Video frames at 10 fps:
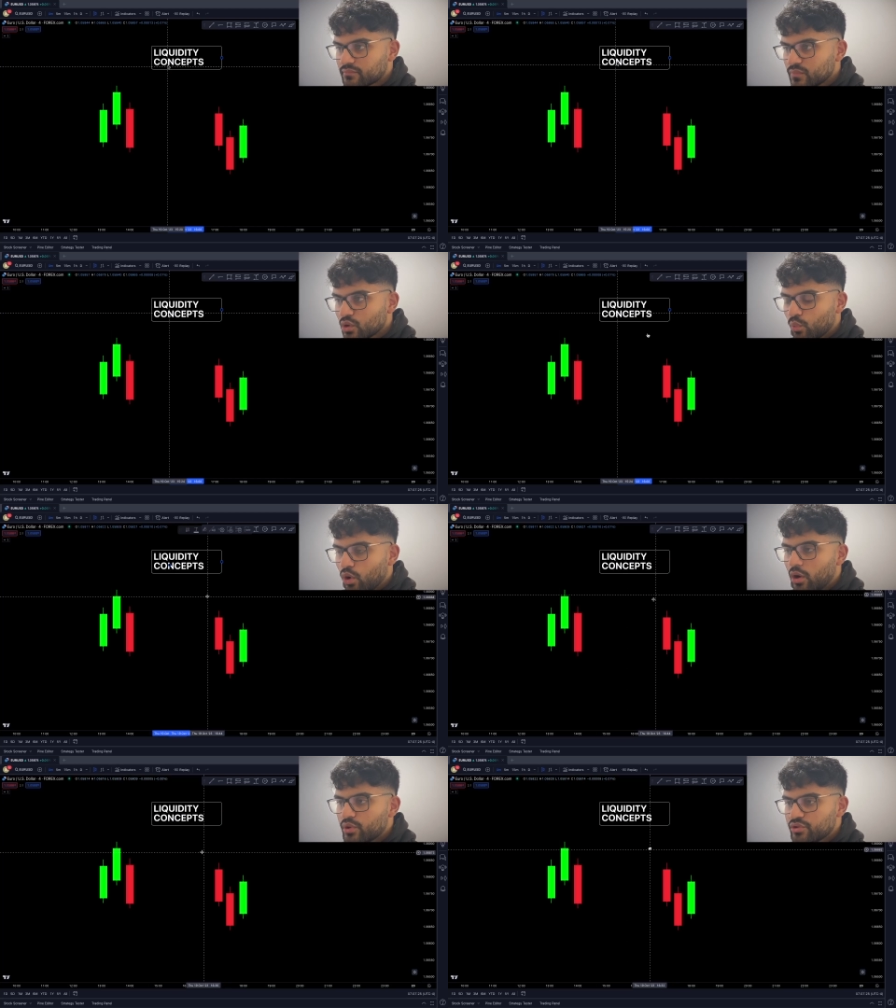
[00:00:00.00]
what are
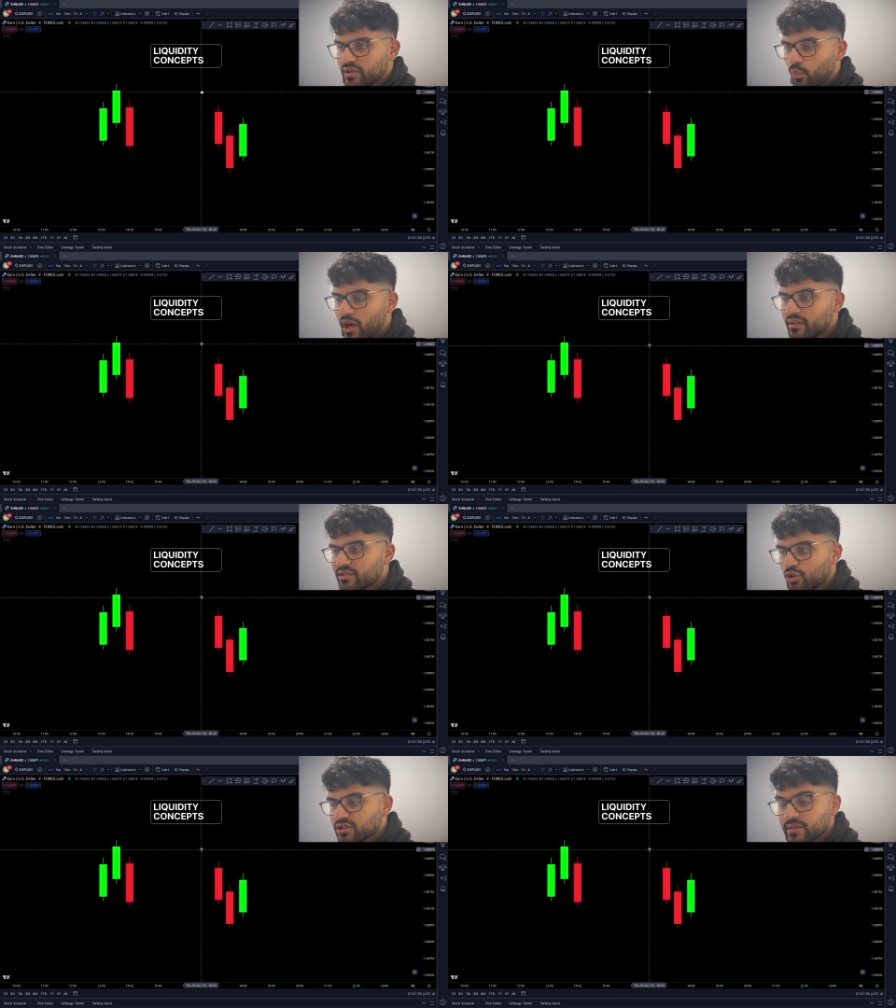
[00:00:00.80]
we using? Why are these
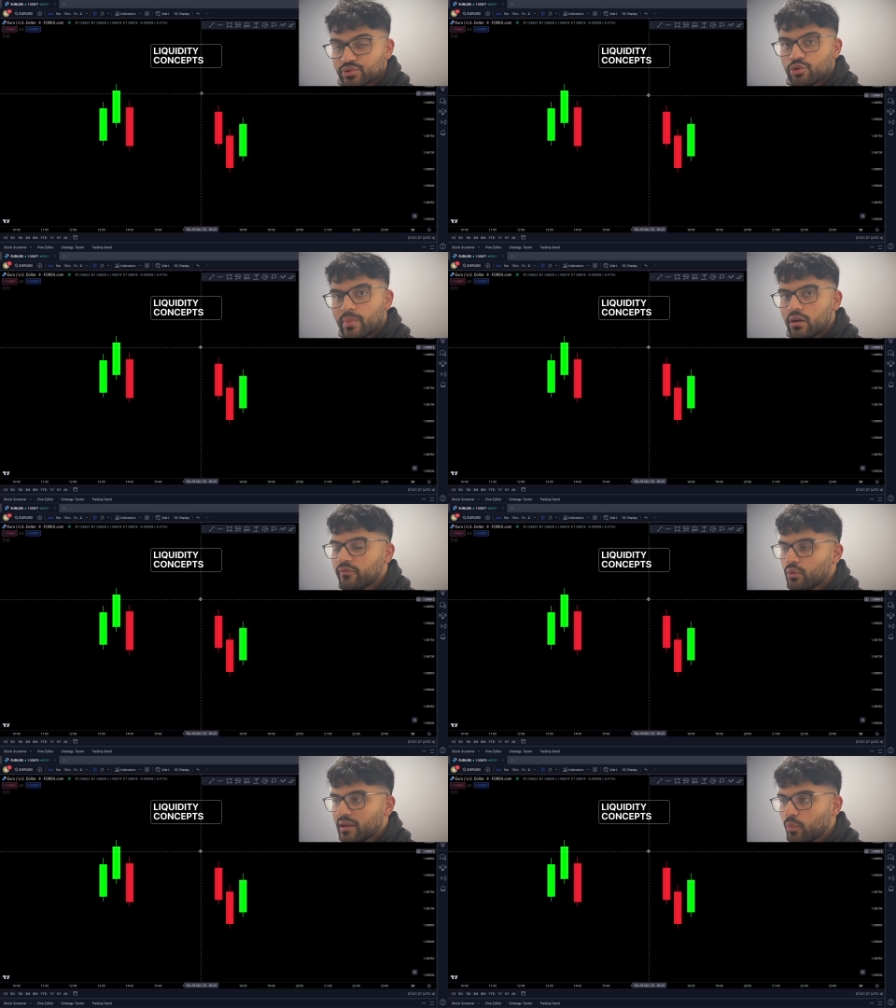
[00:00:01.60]
concepts so
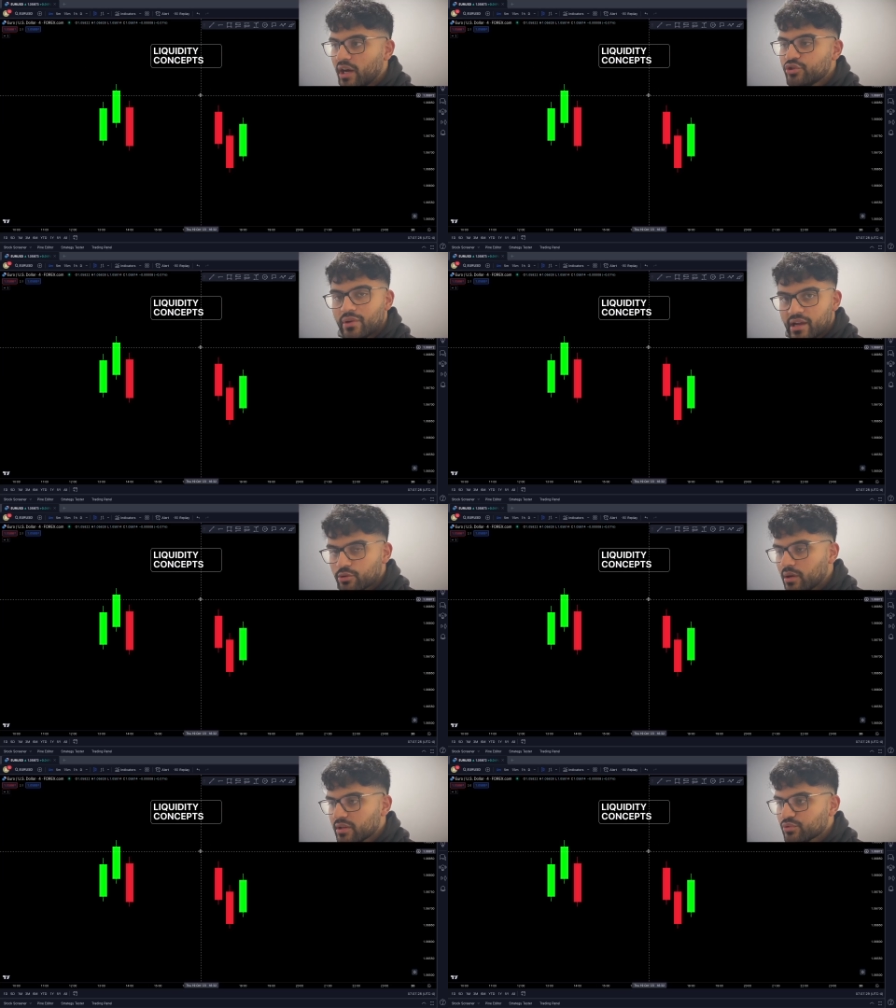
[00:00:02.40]
powerful and why do you hear
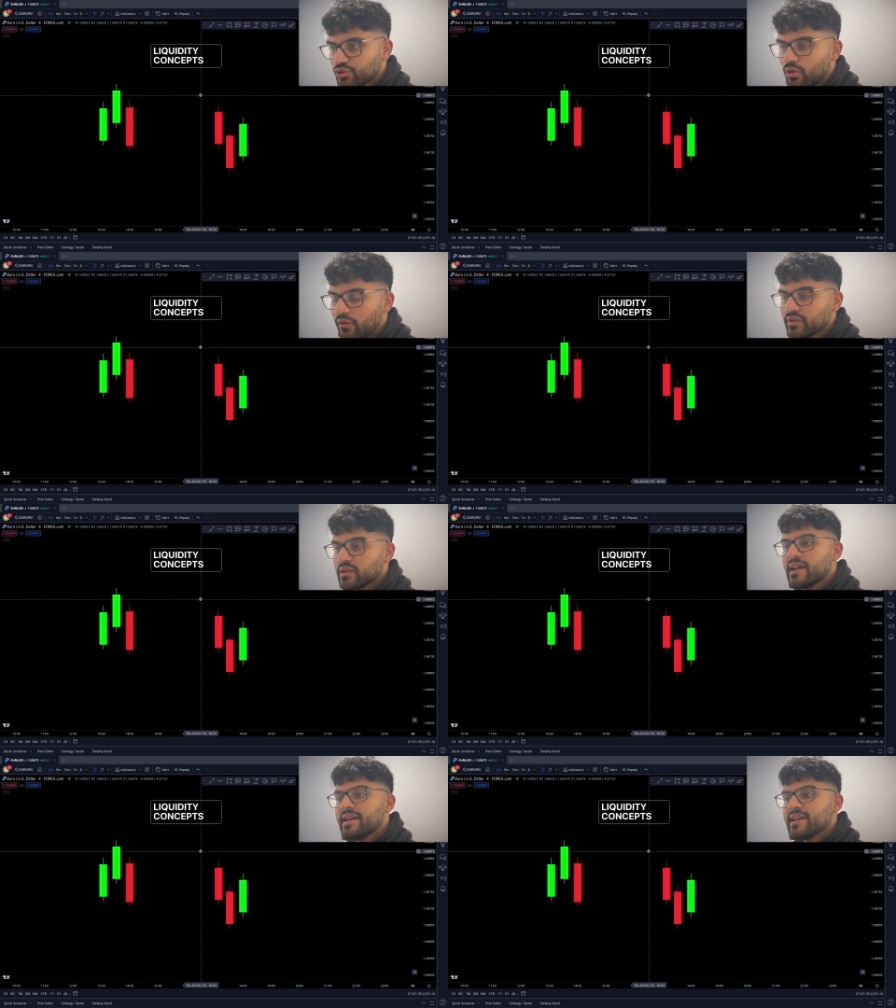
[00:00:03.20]
about them so often?
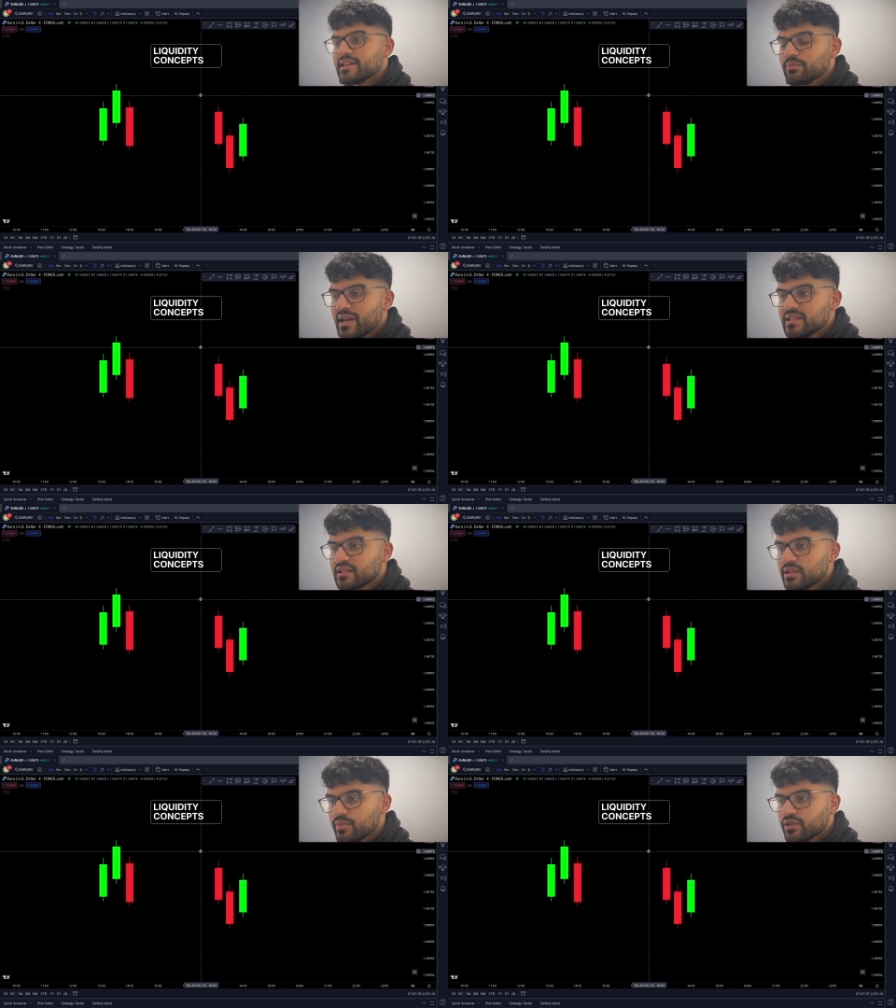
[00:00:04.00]
It's
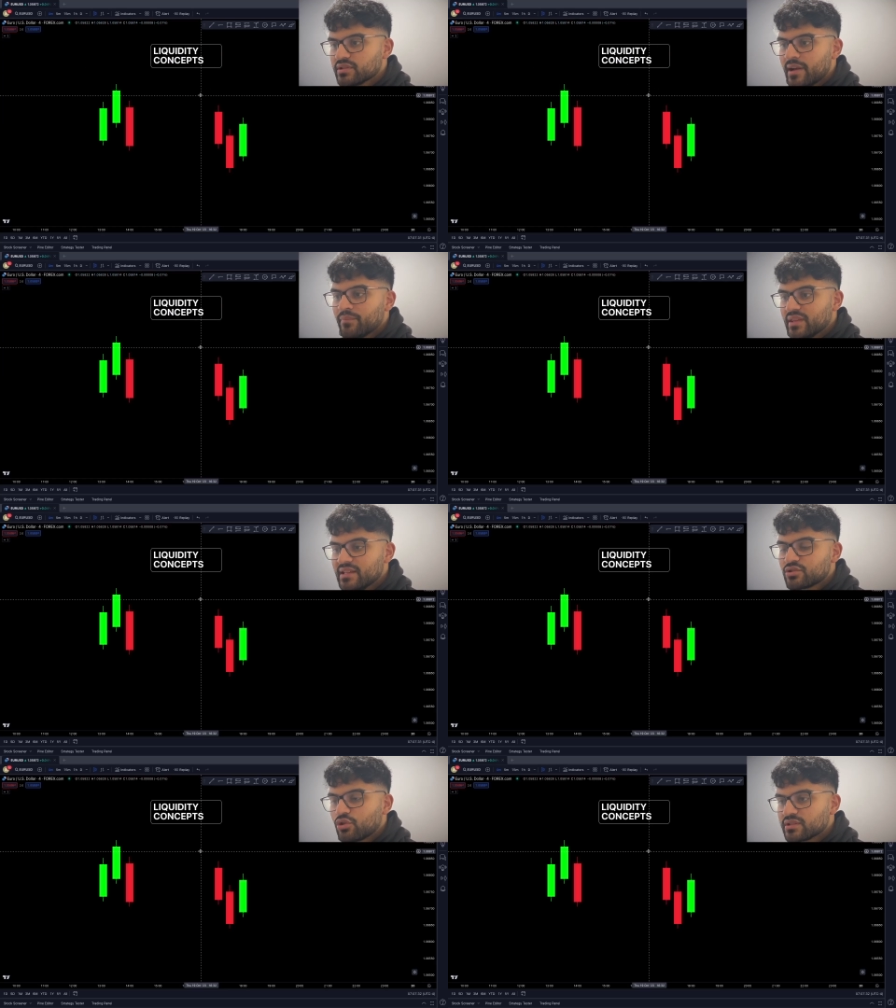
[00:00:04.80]
basically because these
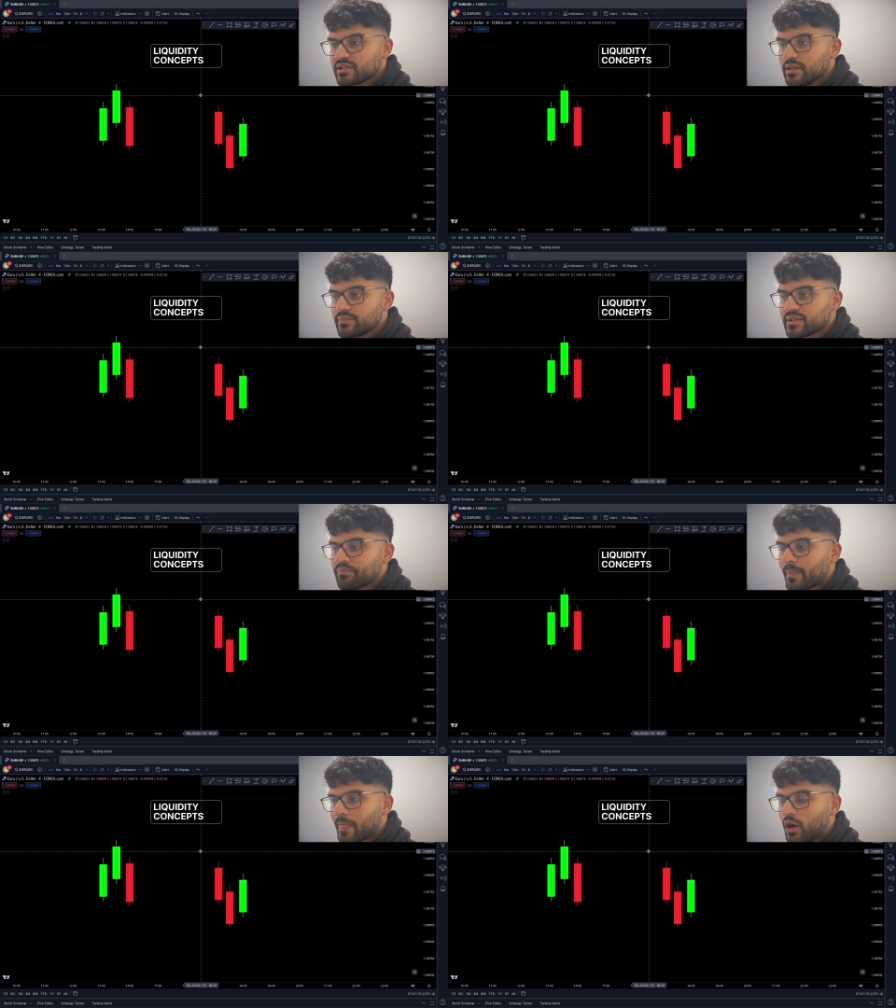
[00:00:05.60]
concepts
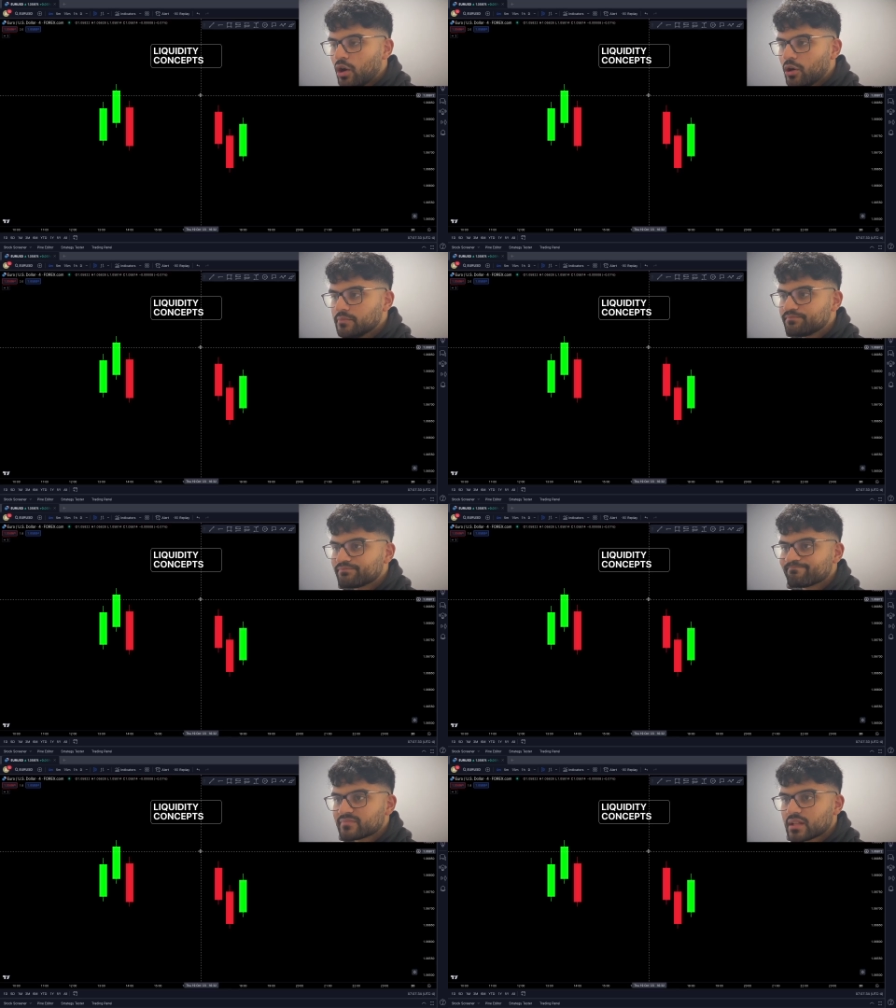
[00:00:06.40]
are
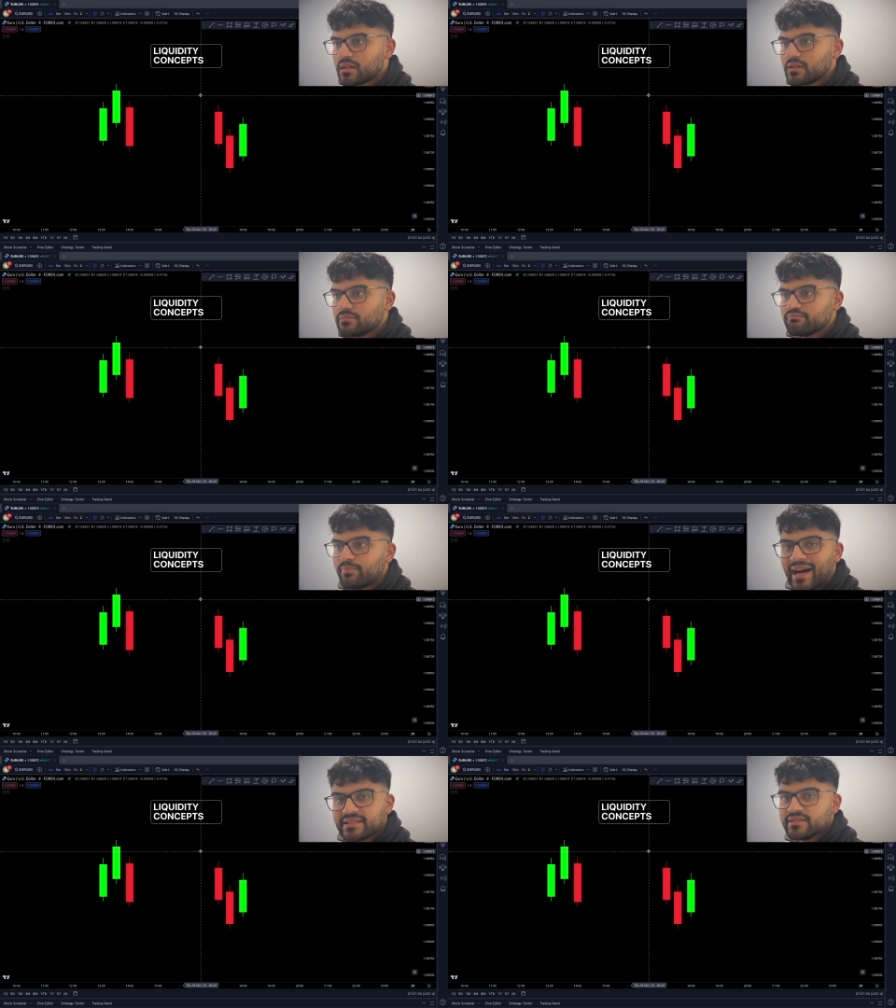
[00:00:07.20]

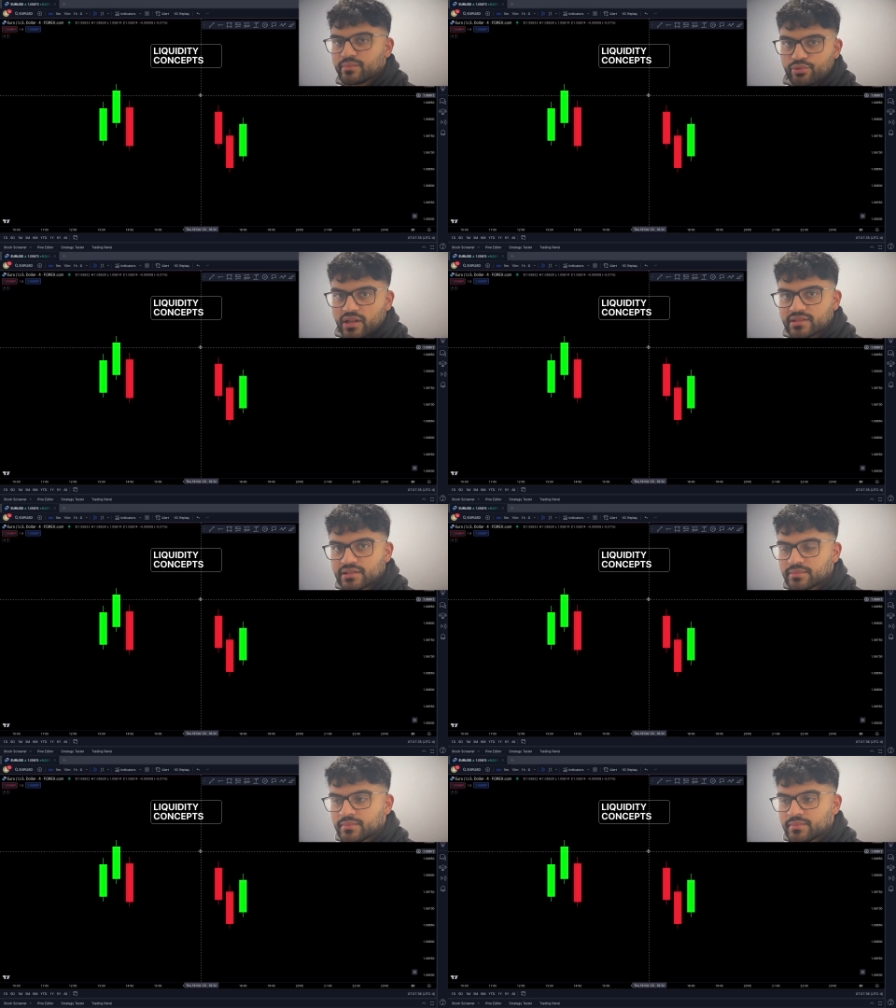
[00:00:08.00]
patterns in price.